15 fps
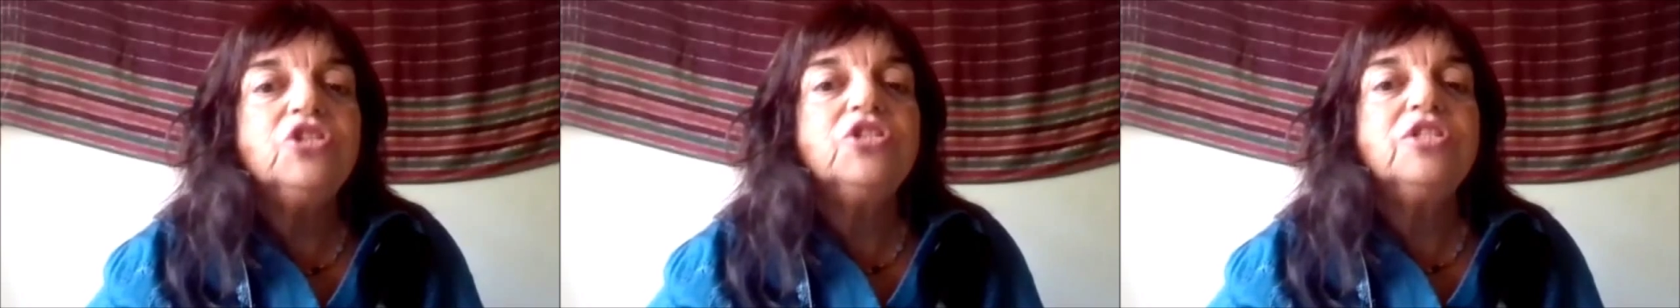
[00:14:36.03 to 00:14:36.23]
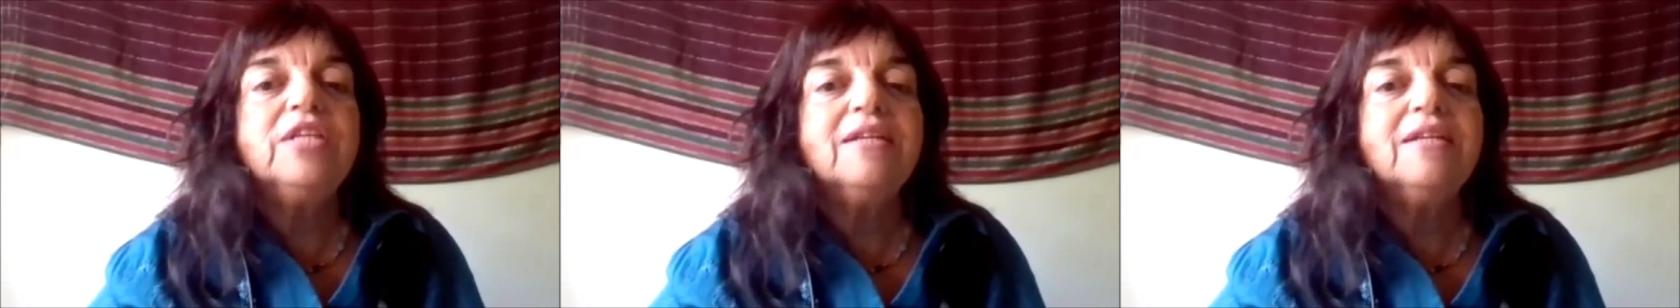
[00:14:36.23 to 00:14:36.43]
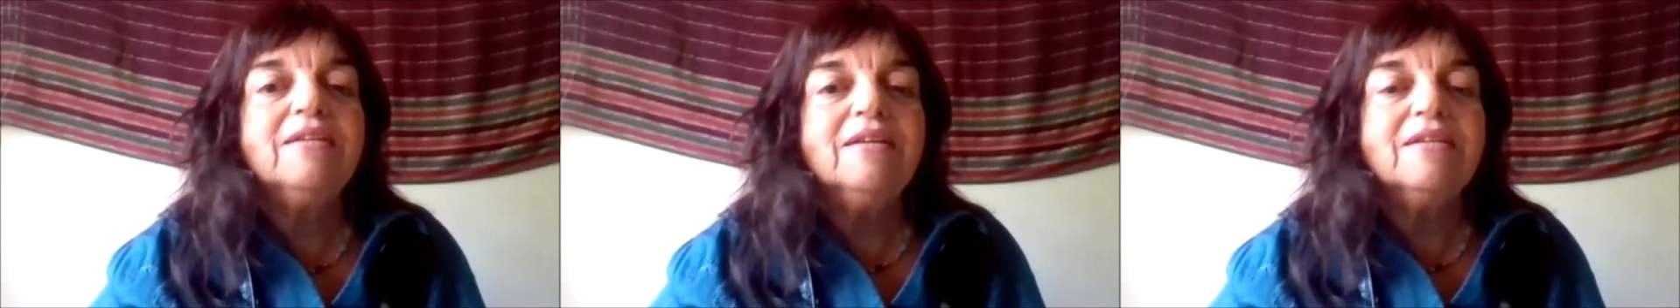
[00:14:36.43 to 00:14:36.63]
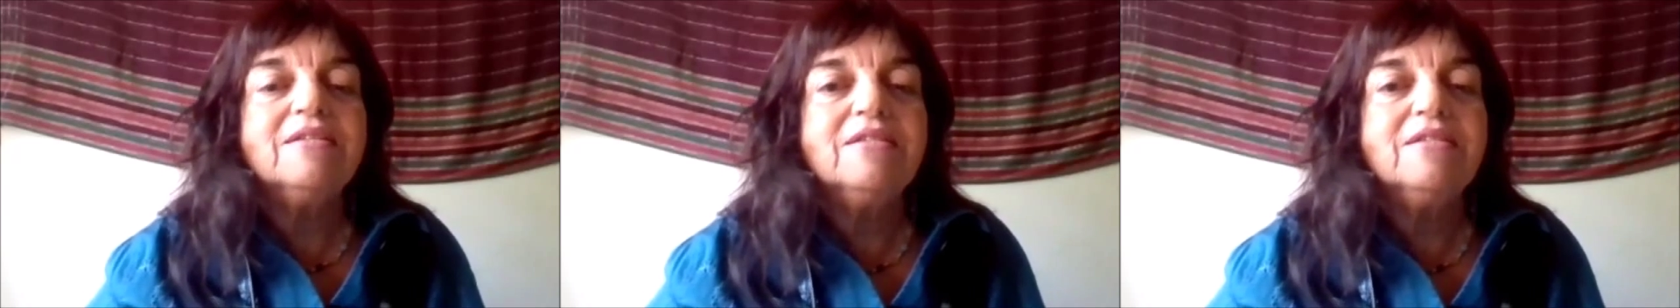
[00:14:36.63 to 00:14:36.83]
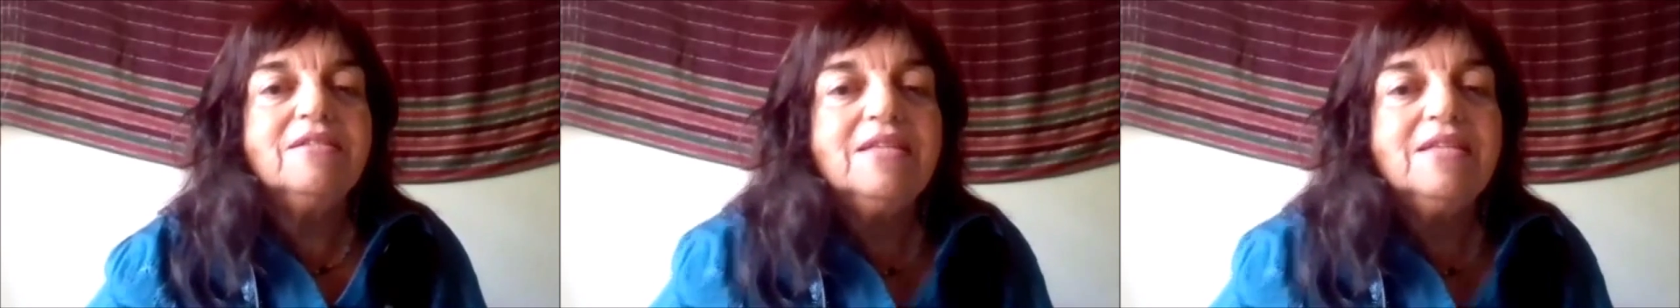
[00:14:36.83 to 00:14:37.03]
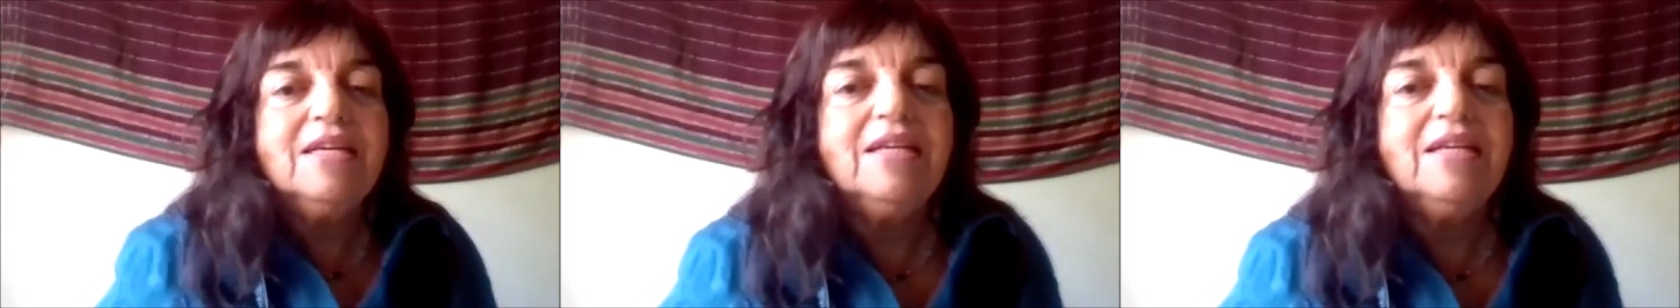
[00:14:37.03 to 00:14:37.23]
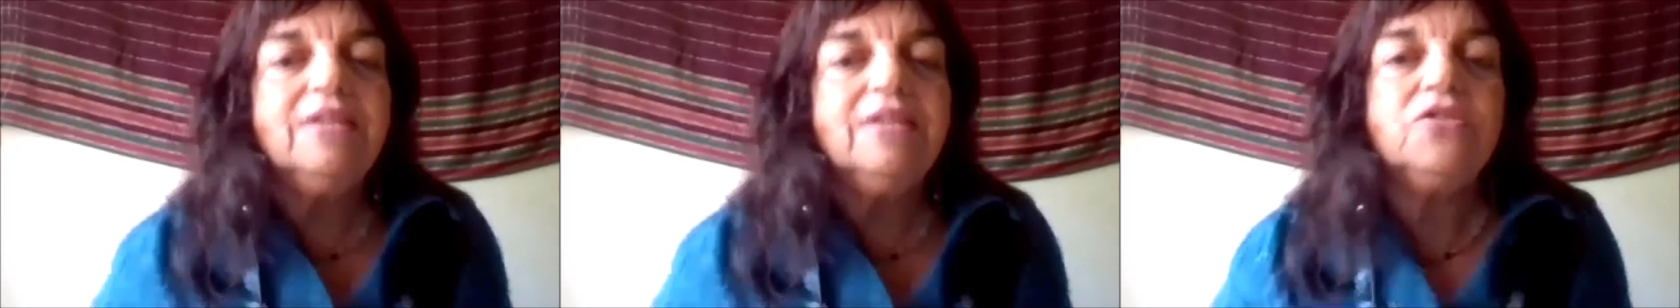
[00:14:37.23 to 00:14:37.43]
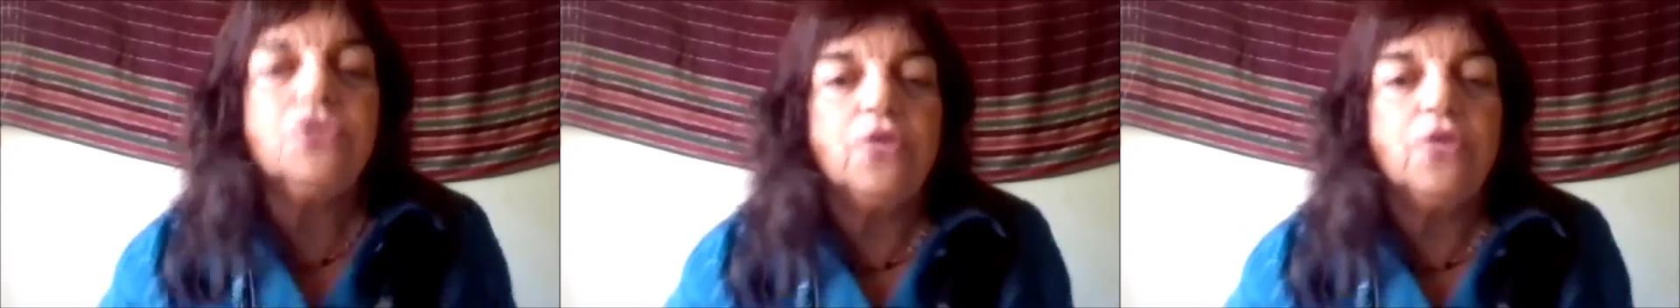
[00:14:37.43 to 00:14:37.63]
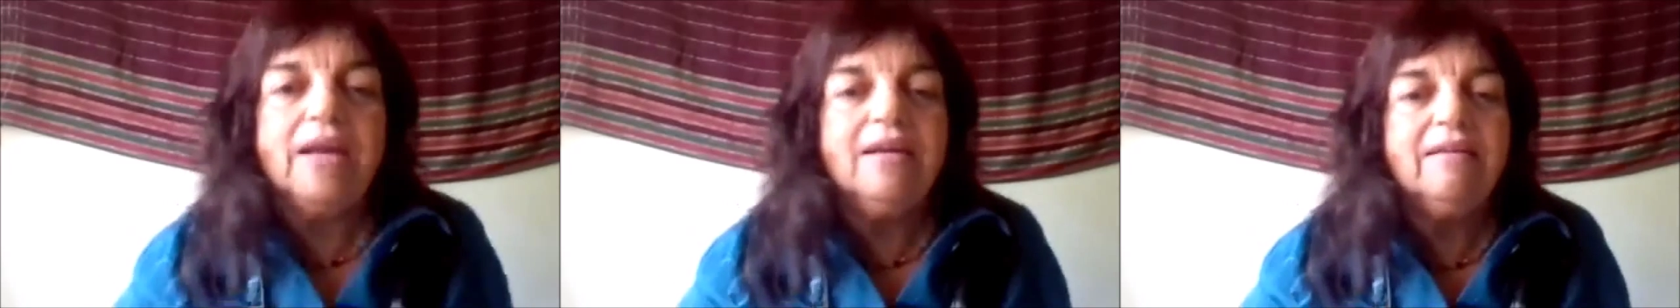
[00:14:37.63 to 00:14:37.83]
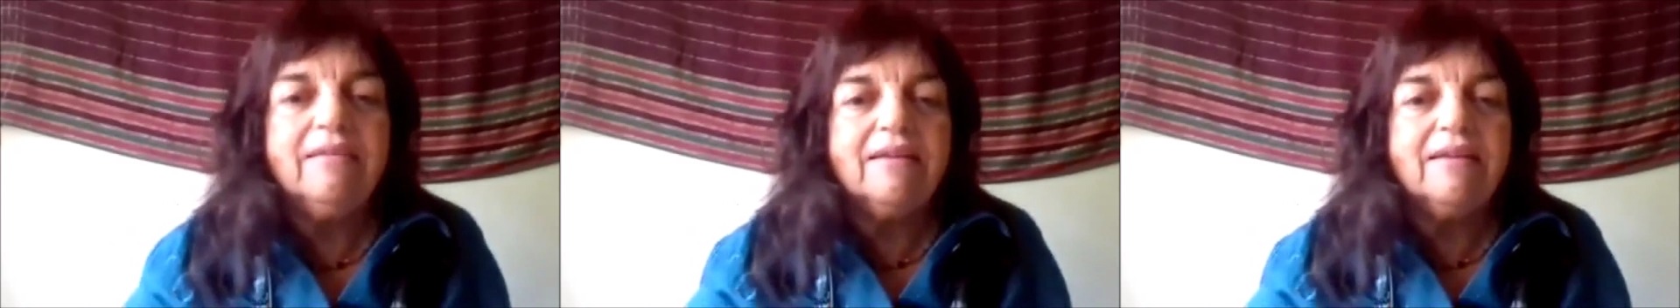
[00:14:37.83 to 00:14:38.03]
sickness, disease, or
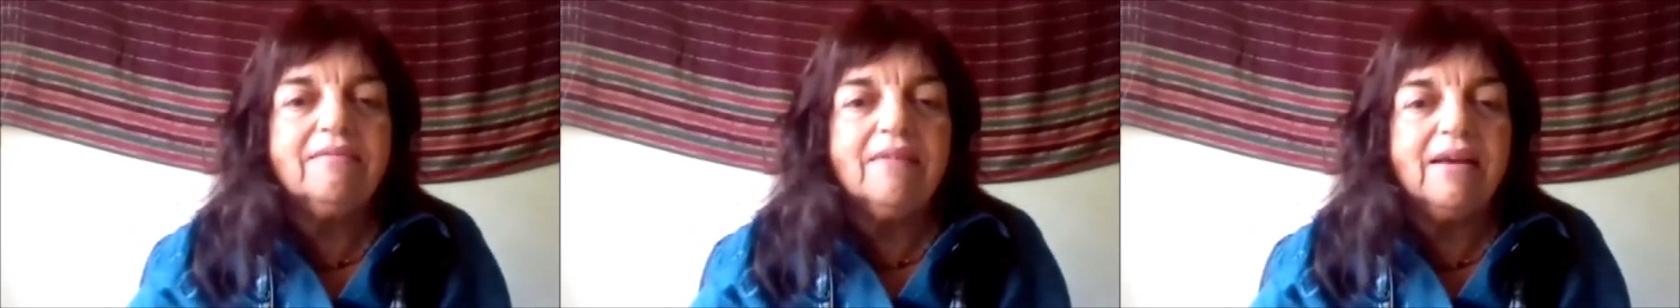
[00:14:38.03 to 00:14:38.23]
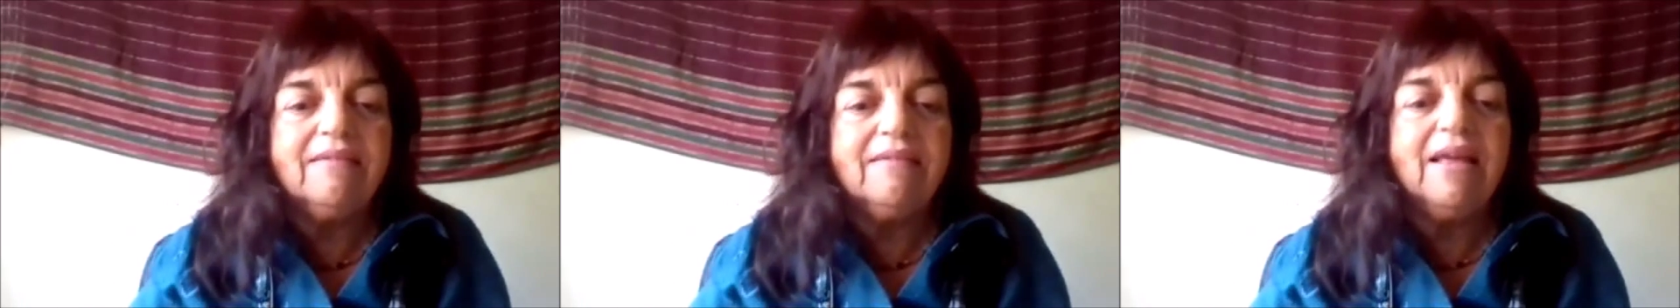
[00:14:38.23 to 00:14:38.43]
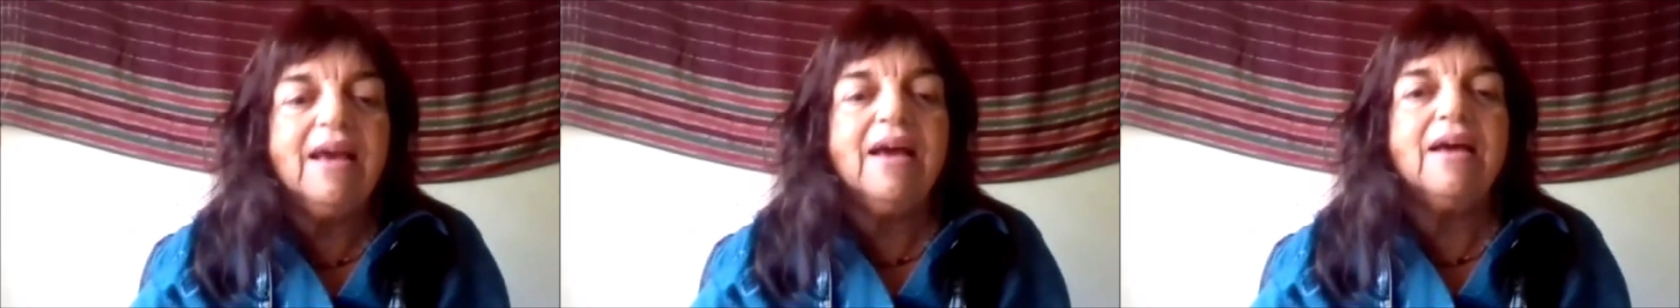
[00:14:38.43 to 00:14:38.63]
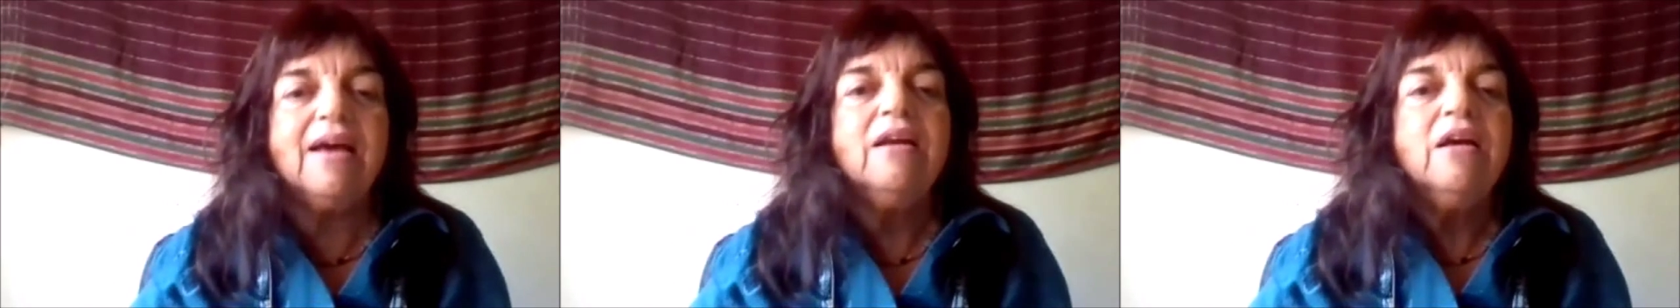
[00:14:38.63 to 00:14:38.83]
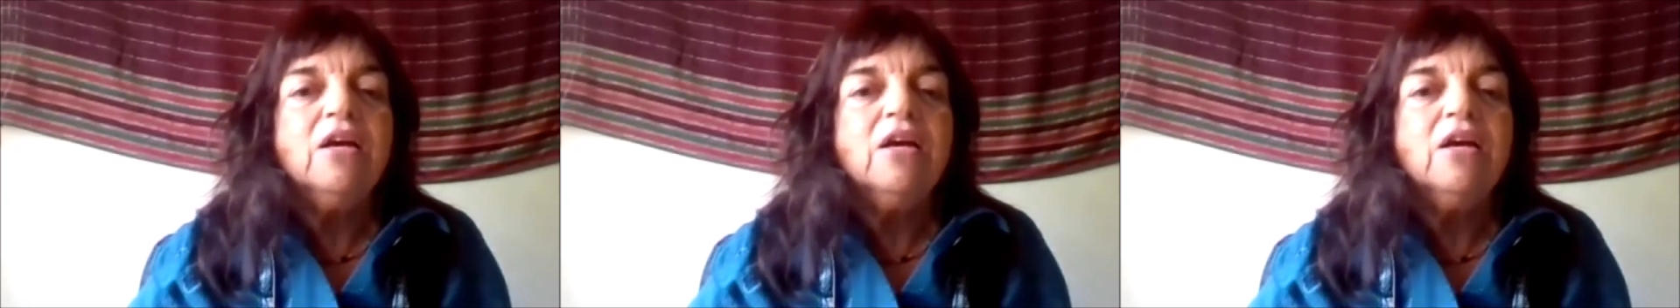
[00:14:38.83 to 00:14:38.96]
anything like that.